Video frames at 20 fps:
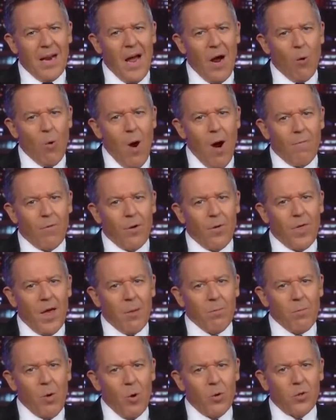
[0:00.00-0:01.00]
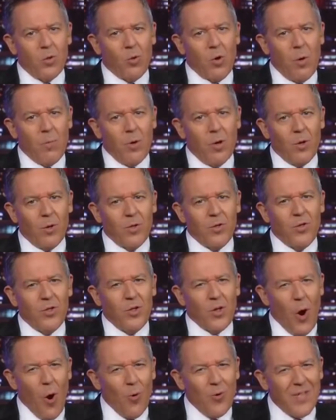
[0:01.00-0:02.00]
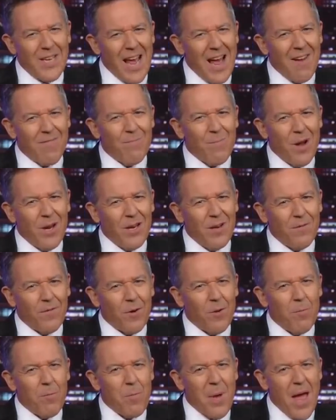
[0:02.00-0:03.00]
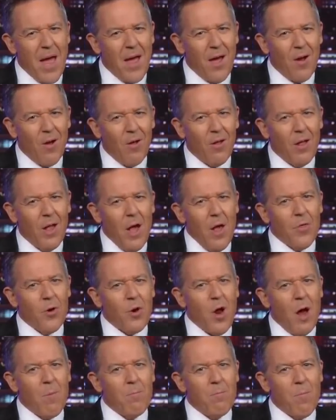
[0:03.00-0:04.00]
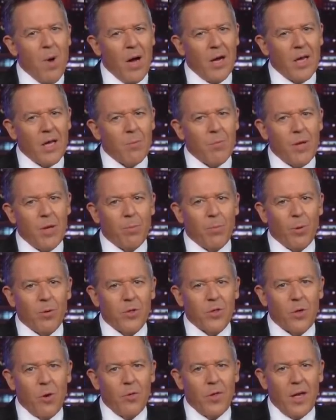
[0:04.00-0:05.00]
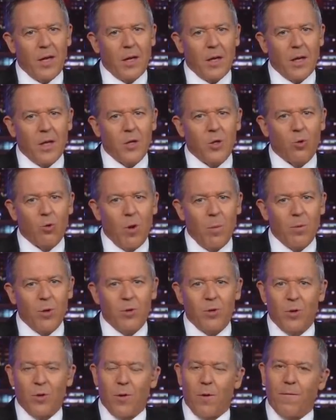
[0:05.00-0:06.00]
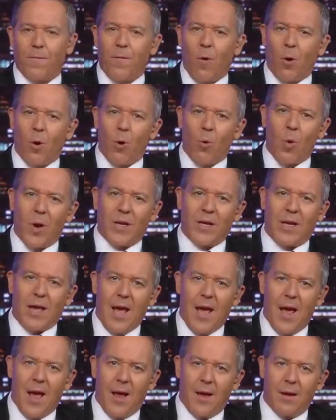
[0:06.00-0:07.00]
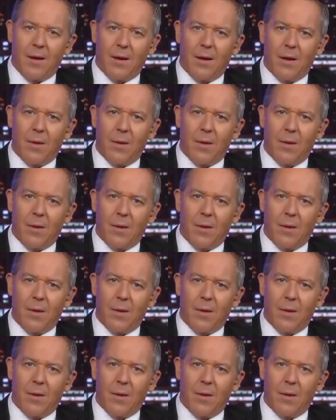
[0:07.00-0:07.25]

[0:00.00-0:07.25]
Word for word: however, that most criminals don't have money for bail. They're not mugging people so they can contribute to their 401k.